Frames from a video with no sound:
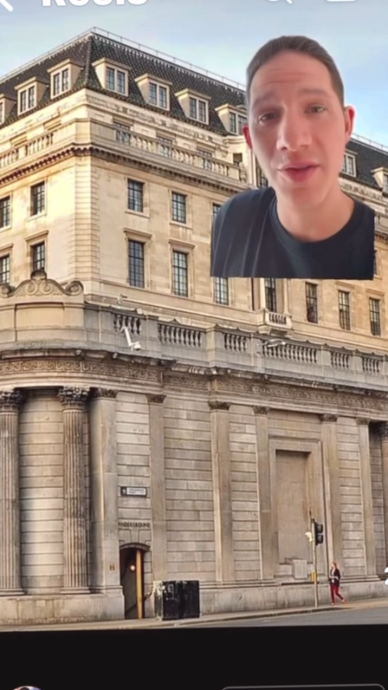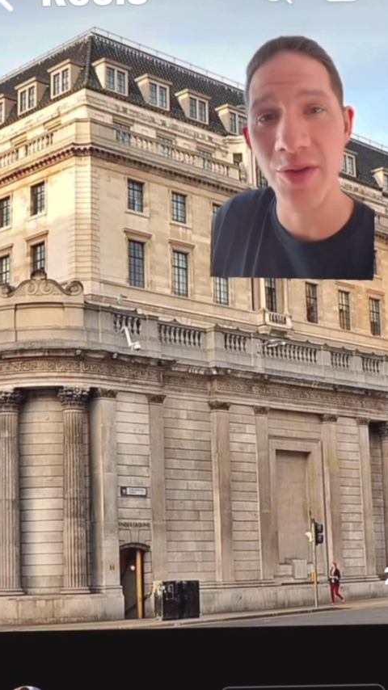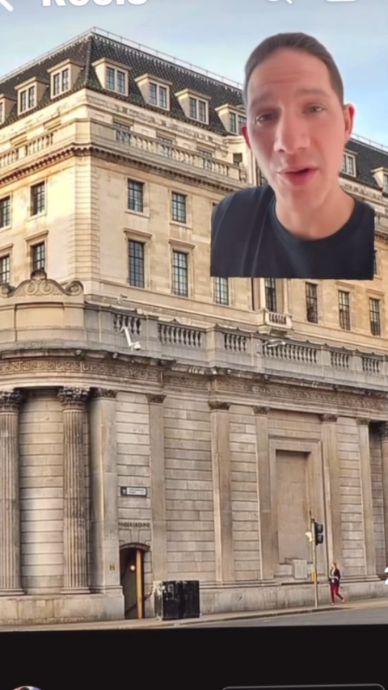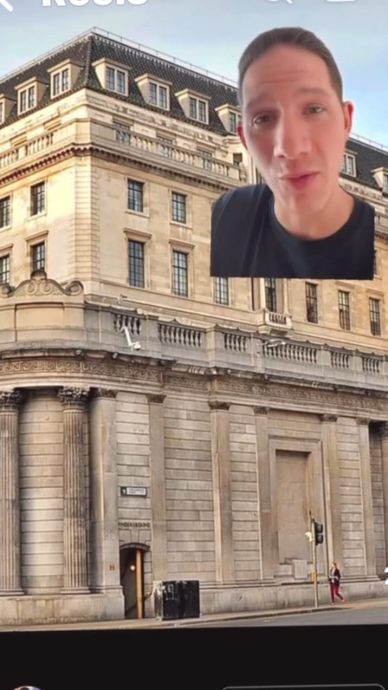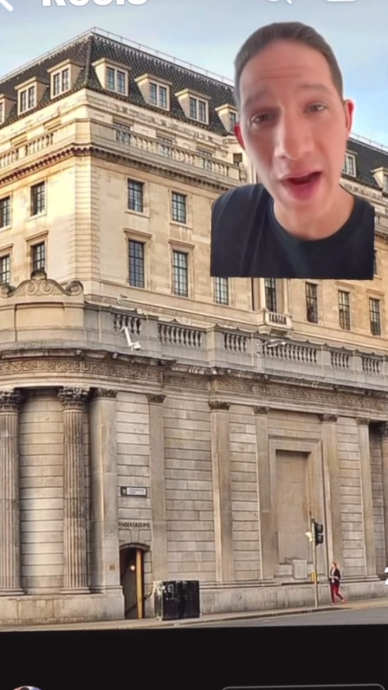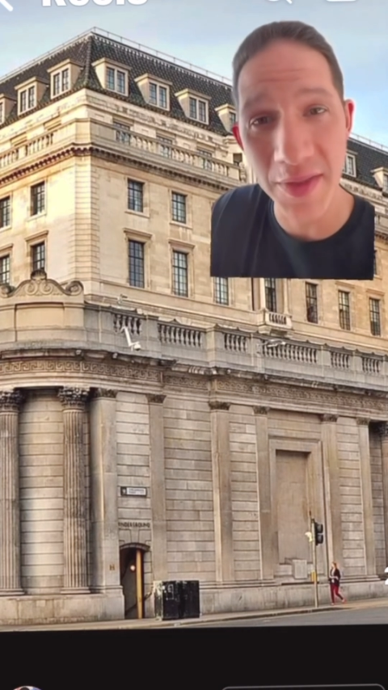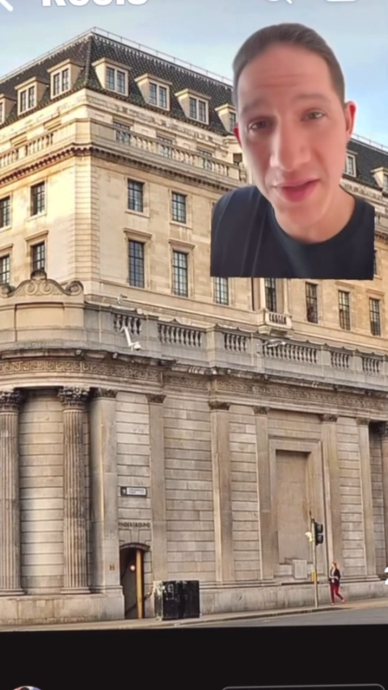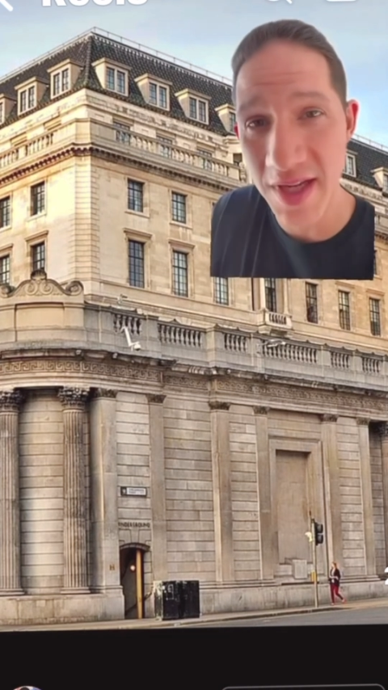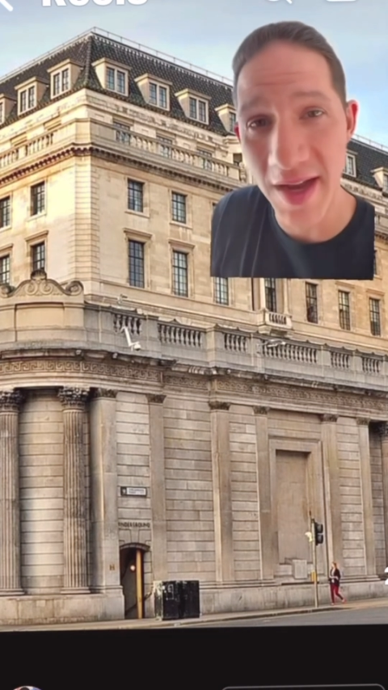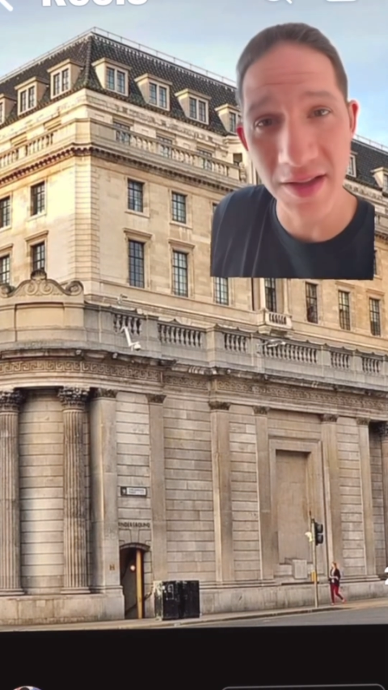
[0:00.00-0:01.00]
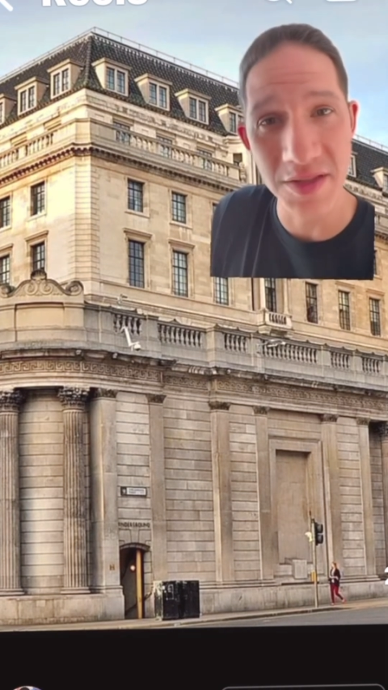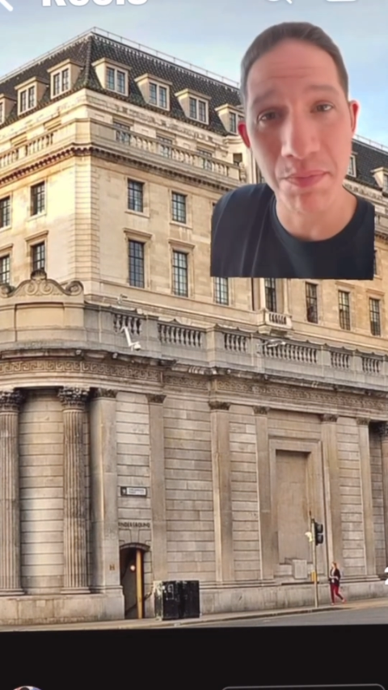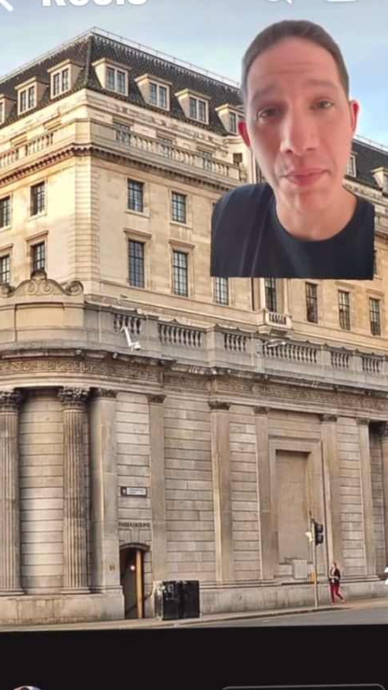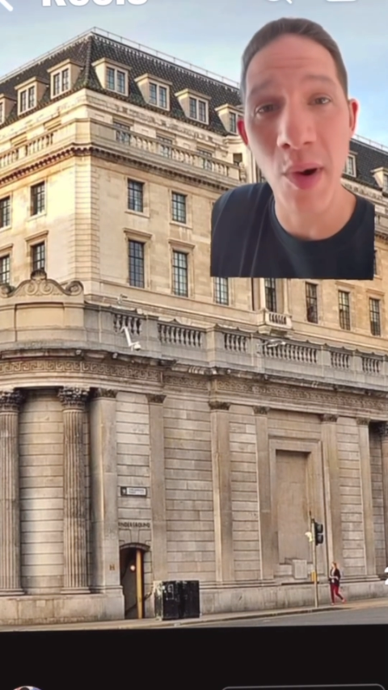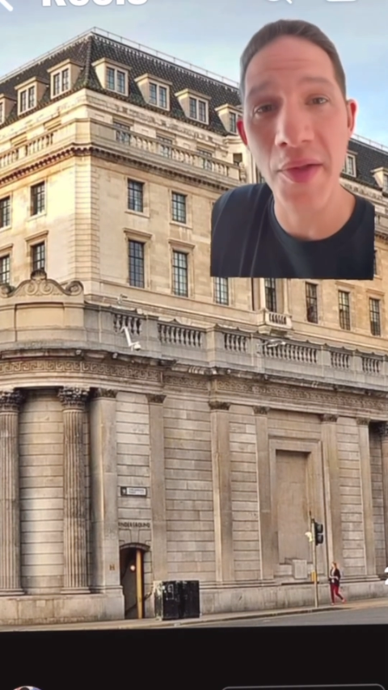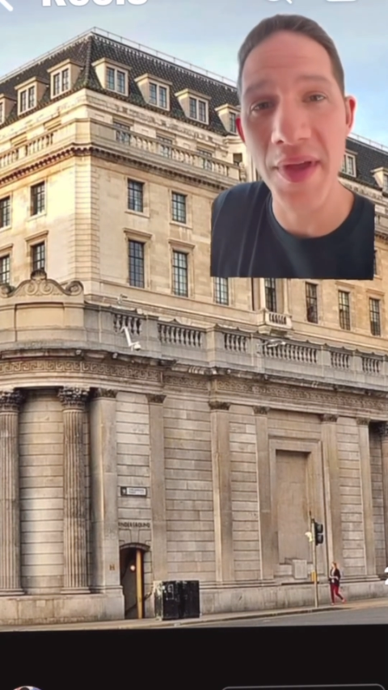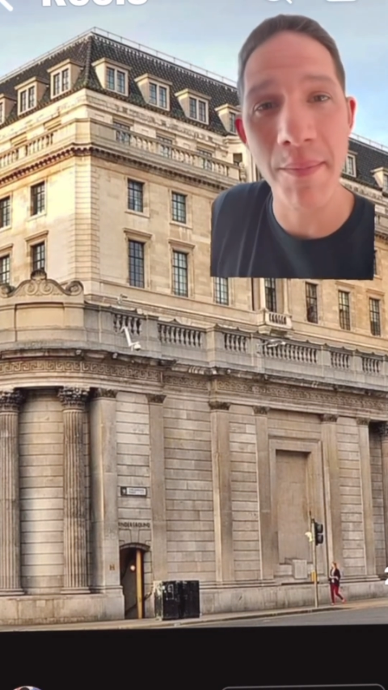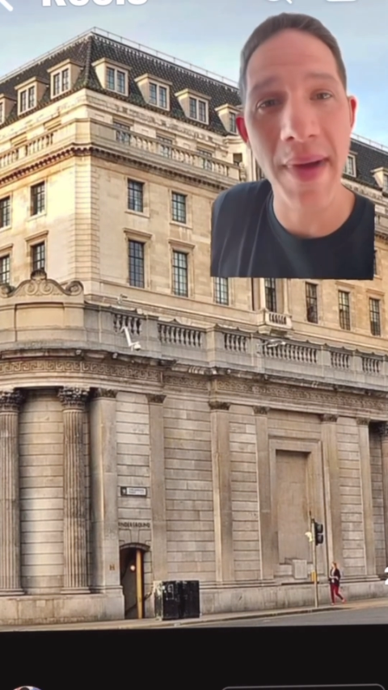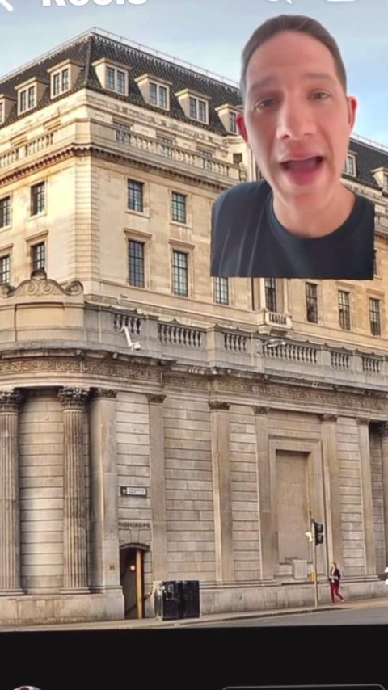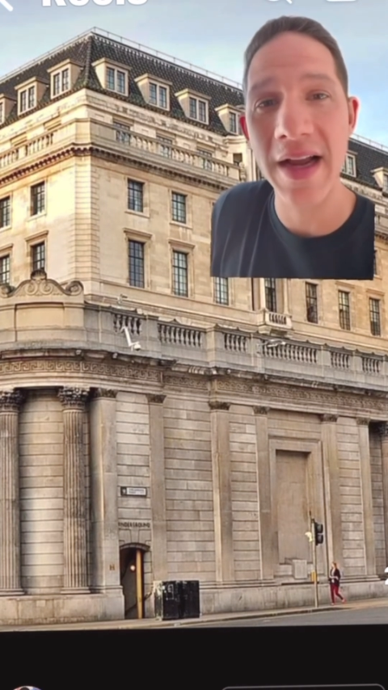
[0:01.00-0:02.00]
the Rothschilds bought them
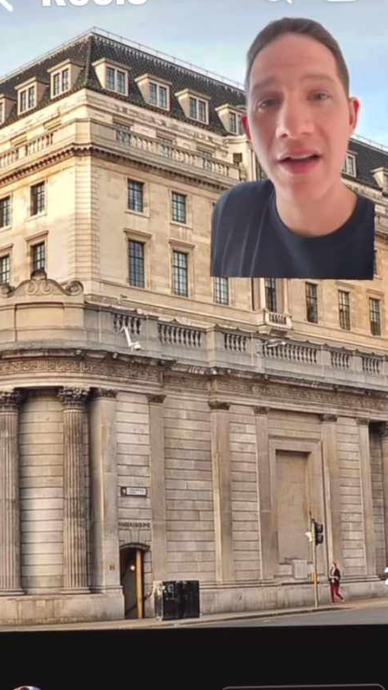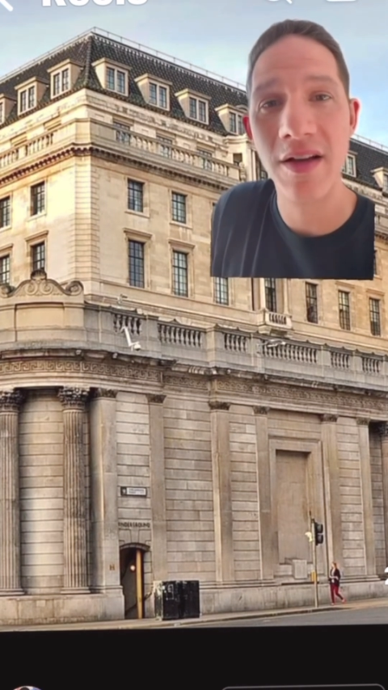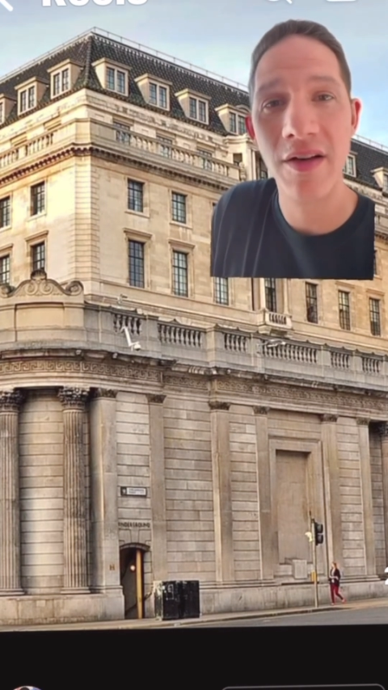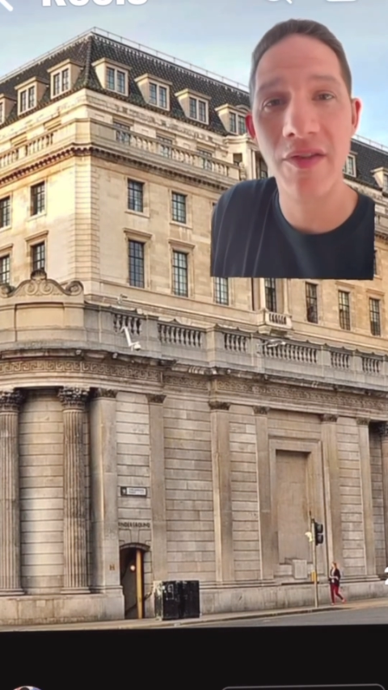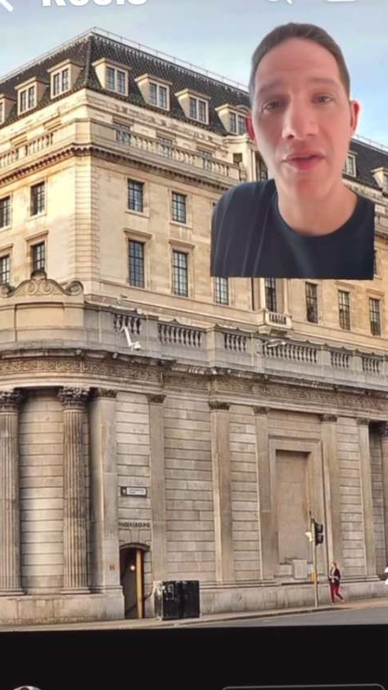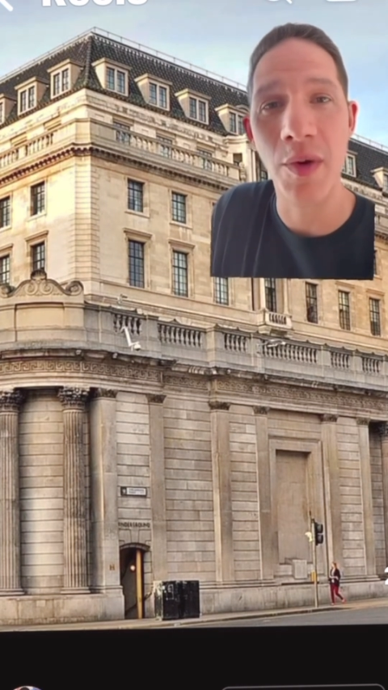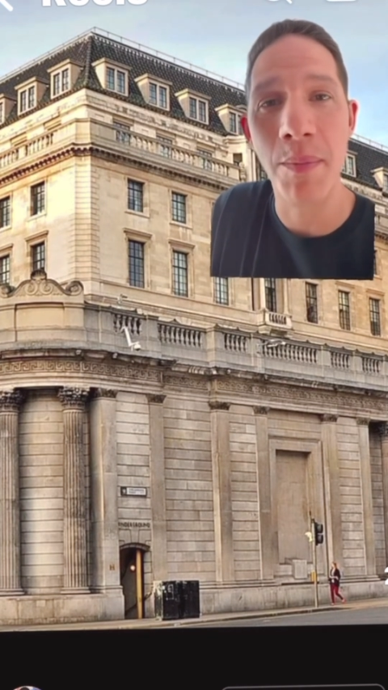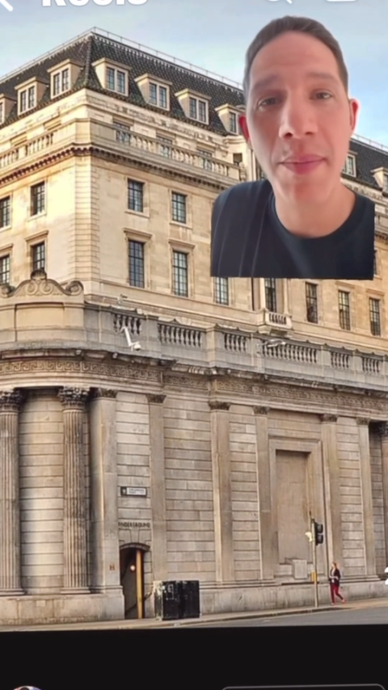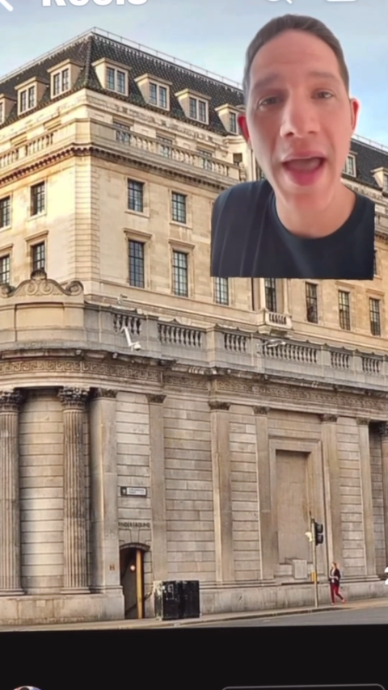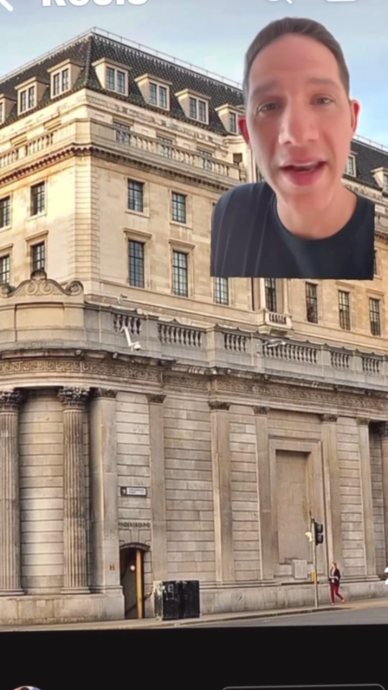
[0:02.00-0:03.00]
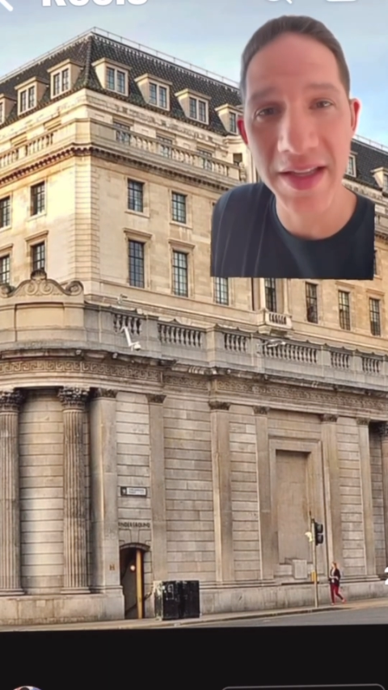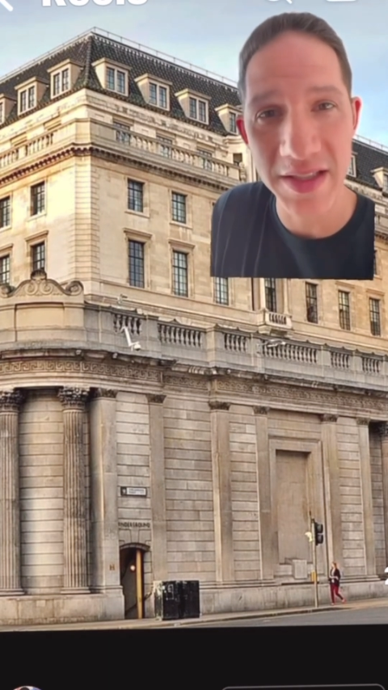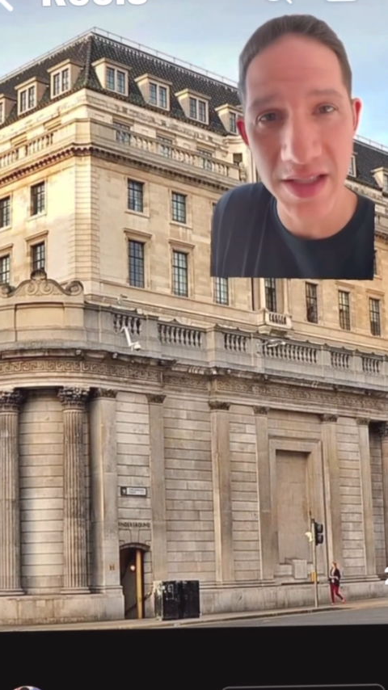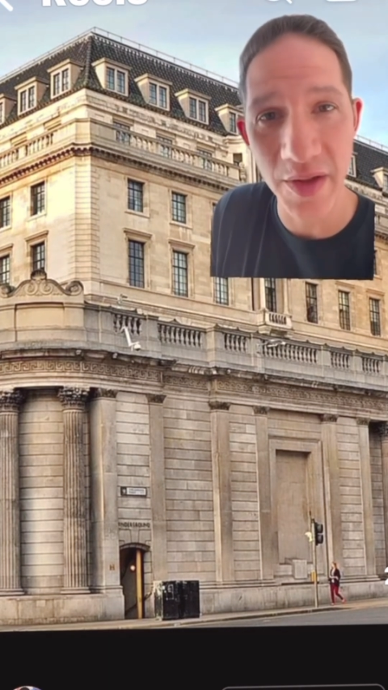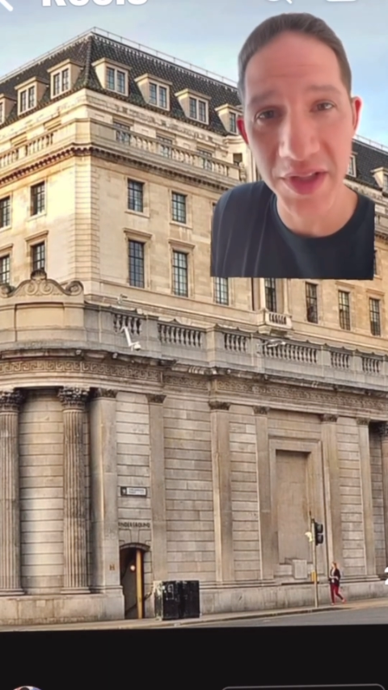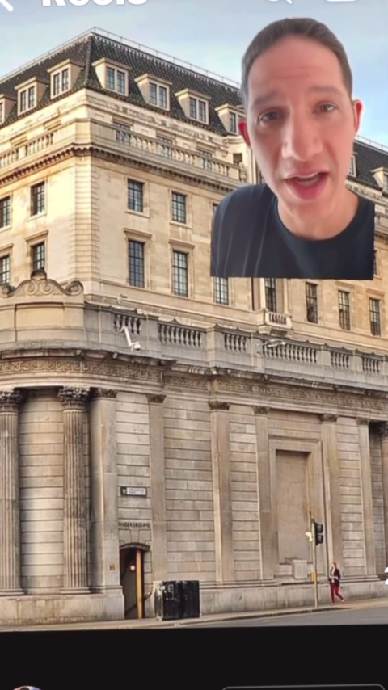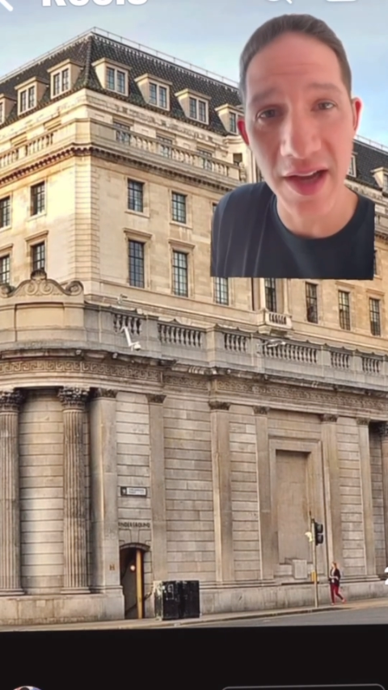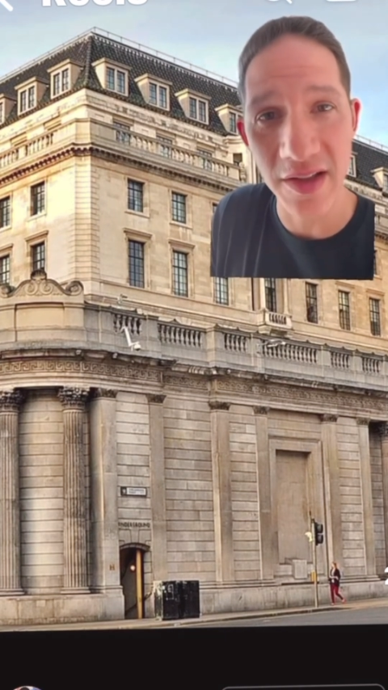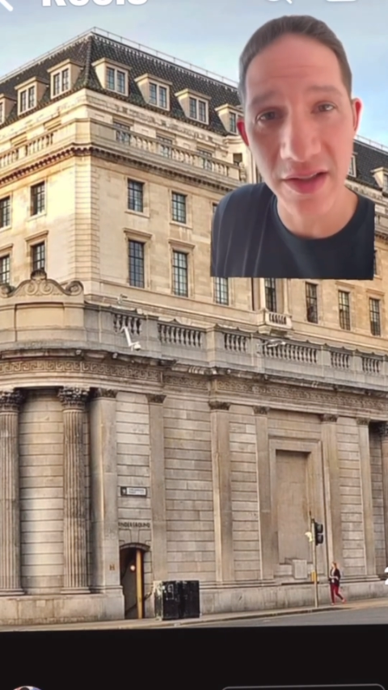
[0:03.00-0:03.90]
back for pennies on the dollar.